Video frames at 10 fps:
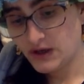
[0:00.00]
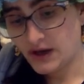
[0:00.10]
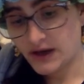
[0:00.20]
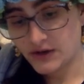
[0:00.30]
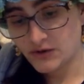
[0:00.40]

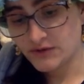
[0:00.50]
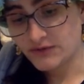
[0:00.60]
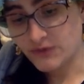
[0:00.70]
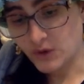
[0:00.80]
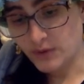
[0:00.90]
one hundred
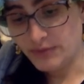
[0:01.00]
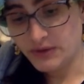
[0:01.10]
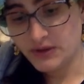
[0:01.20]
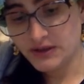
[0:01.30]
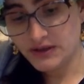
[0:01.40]
four
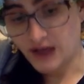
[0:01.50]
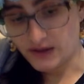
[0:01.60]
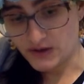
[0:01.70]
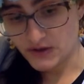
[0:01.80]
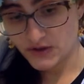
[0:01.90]
billion
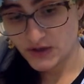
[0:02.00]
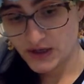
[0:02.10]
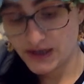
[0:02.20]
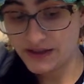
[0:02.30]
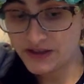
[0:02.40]
dollars
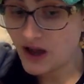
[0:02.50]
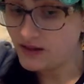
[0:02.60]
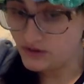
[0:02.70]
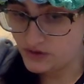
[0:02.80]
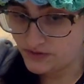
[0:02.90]
in the
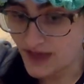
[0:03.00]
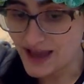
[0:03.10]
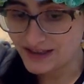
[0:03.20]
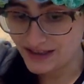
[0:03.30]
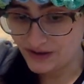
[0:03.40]
dollars of
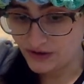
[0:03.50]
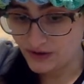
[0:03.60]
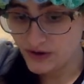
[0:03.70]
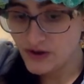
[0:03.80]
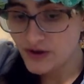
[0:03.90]
that year,